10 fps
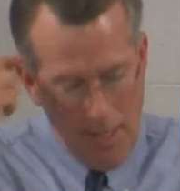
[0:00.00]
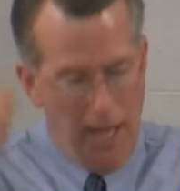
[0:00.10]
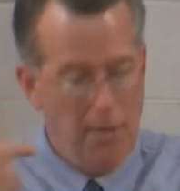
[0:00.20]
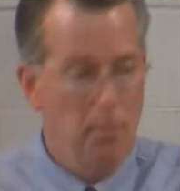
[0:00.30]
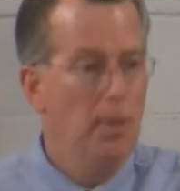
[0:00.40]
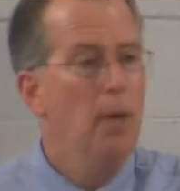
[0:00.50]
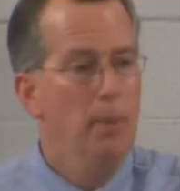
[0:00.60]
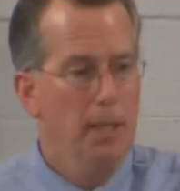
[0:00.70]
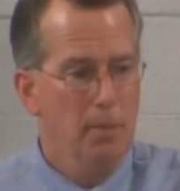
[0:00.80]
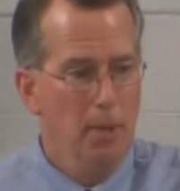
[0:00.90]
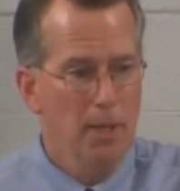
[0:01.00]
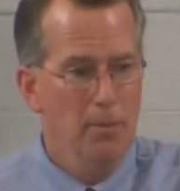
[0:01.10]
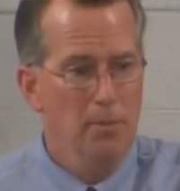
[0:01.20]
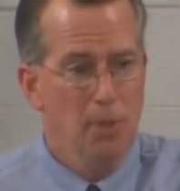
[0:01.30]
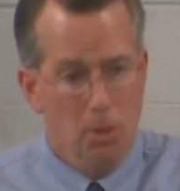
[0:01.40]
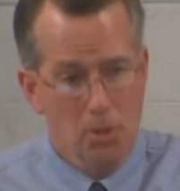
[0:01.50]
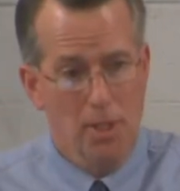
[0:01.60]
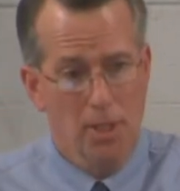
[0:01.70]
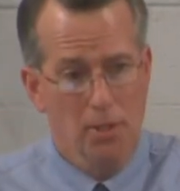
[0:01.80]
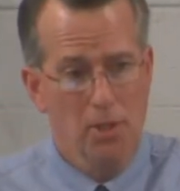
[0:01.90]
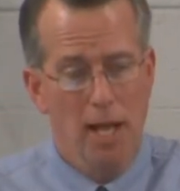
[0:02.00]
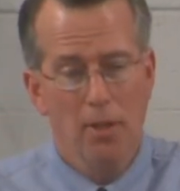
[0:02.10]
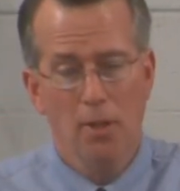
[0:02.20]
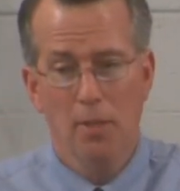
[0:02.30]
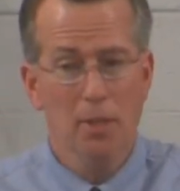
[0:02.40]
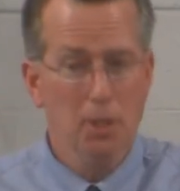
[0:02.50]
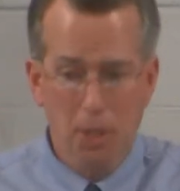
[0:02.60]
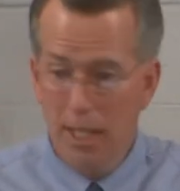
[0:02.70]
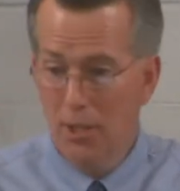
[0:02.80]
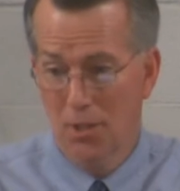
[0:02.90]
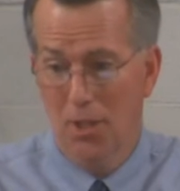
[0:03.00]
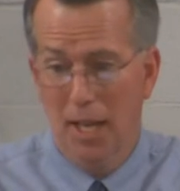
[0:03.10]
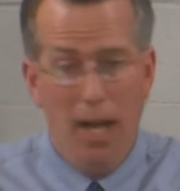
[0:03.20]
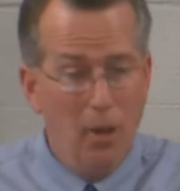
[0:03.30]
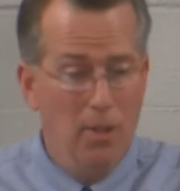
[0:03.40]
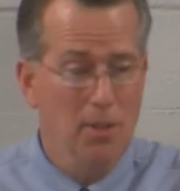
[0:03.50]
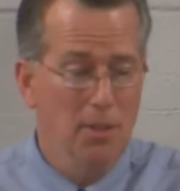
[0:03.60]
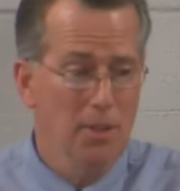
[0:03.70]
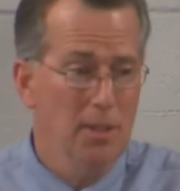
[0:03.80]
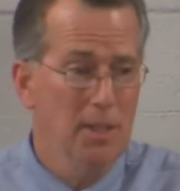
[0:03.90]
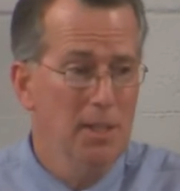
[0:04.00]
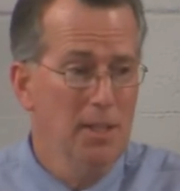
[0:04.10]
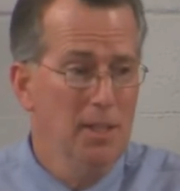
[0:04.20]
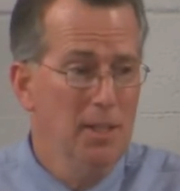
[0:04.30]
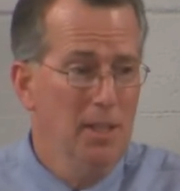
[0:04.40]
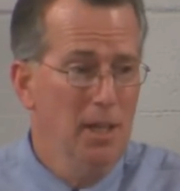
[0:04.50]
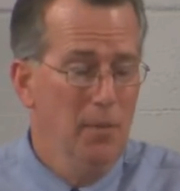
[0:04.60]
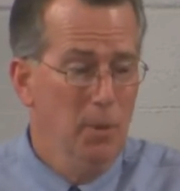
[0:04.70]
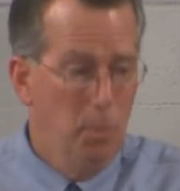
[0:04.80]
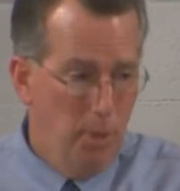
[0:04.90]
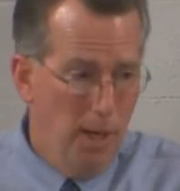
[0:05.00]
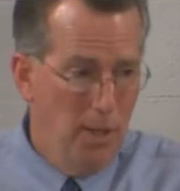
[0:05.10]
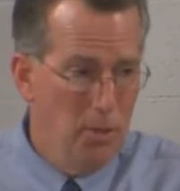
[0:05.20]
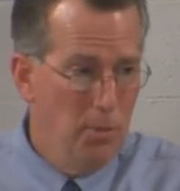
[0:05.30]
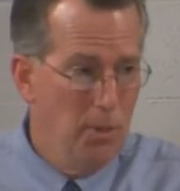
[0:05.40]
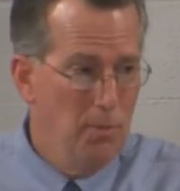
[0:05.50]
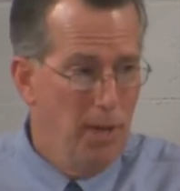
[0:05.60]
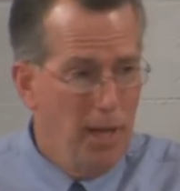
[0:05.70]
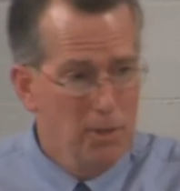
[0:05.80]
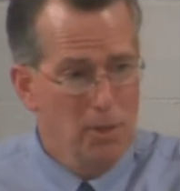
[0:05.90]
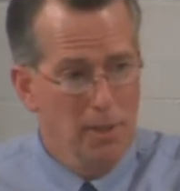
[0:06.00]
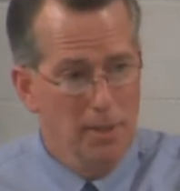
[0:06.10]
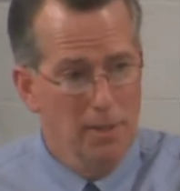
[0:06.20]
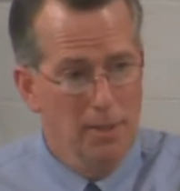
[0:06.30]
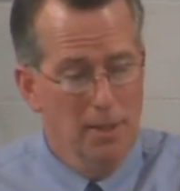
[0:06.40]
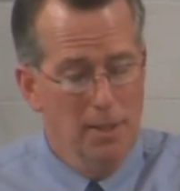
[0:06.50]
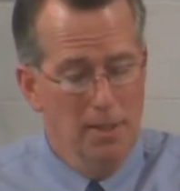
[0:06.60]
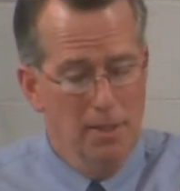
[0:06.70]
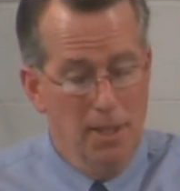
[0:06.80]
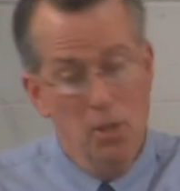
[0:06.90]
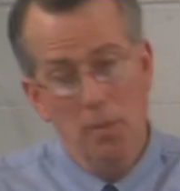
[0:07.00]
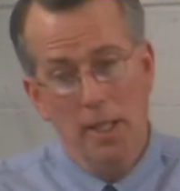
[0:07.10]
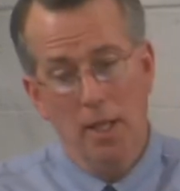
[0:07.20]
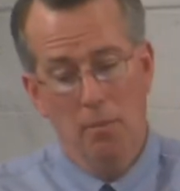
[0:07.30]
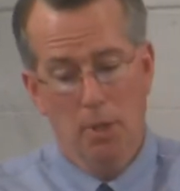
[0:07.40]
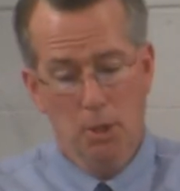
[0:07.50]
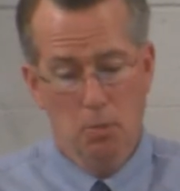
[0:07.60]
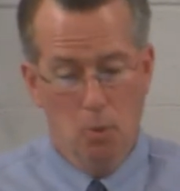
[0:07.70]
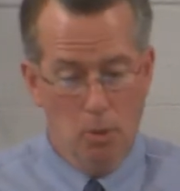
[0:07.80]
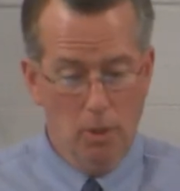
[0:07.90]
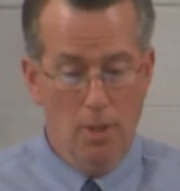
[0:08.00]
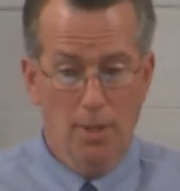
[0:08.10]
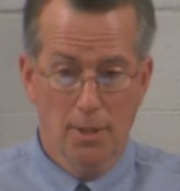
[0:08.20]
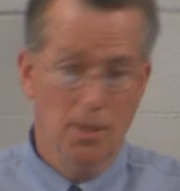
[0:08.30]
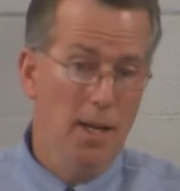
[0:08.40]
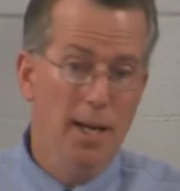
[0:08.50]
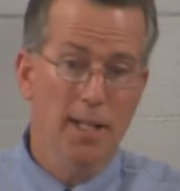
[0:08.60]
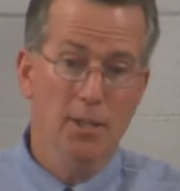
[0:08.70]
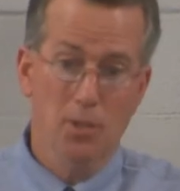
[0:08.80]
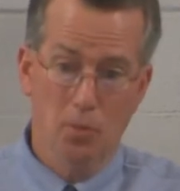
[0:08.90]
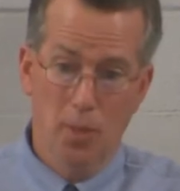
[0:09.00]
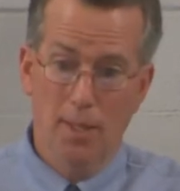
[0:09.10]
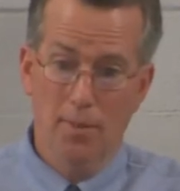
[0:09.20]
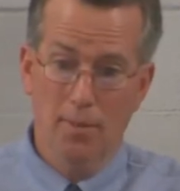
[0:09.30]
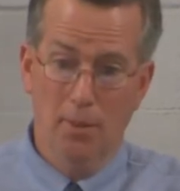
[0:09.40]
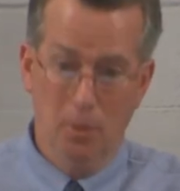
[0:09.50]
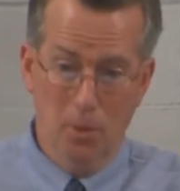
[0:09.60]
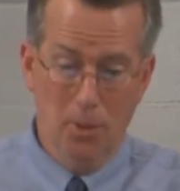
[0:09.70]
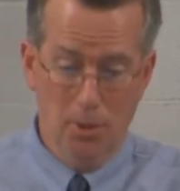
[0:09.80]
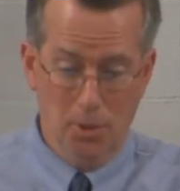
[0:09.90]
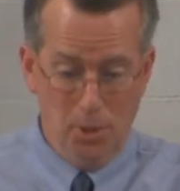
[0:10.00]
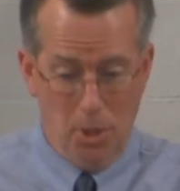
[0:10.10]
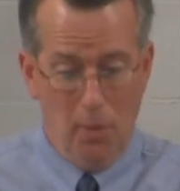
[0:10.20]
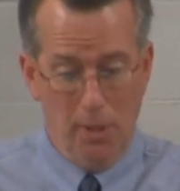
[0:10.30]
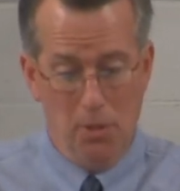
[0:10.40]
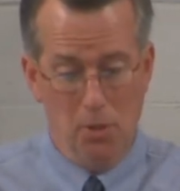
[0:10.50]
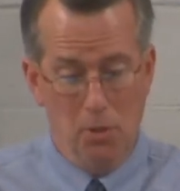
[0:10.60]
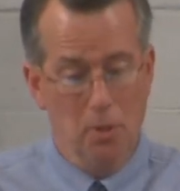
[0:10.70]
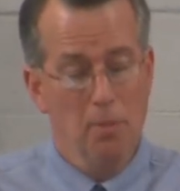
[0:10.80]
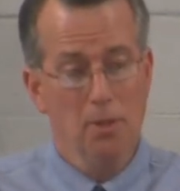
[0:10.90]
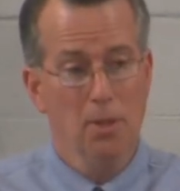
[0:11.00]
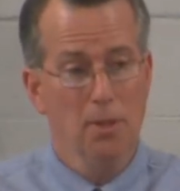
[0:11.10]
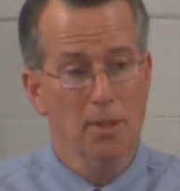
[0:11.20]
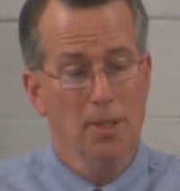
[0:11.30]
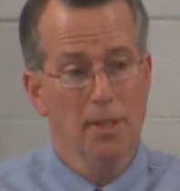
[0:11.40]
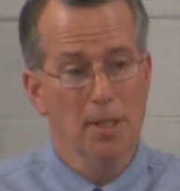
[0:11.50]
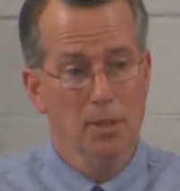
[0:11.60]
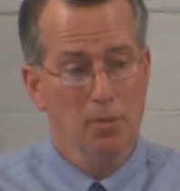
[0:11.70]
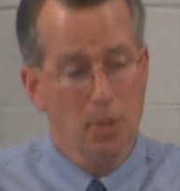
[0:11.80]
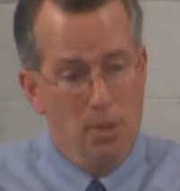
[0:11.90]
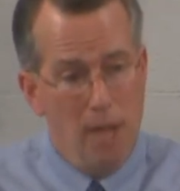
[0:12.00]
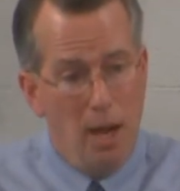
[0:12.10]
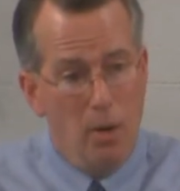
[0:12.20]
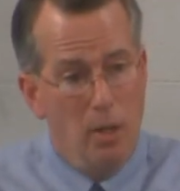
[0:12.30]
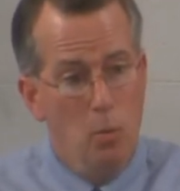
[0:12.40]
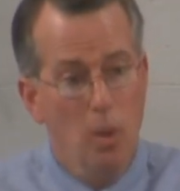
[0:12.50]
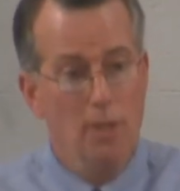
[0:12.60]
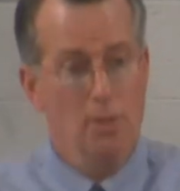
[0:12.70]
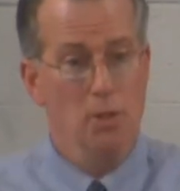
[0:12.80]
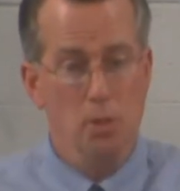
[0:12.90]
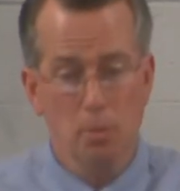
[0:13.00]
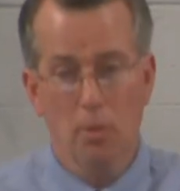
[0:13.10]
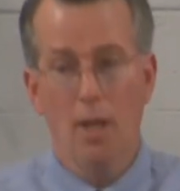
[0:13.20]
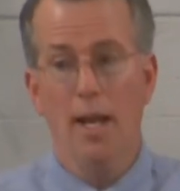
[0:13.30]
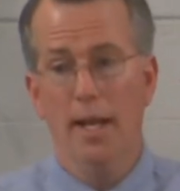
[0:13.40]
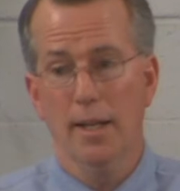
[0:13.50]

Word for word: at the prayer meeting might have noticed that on Saturday, but it changes the character of your prayers when you're fasting. They do become much more along the lines of what the Lord is showing us in Scripture as far as how He wants us to pray.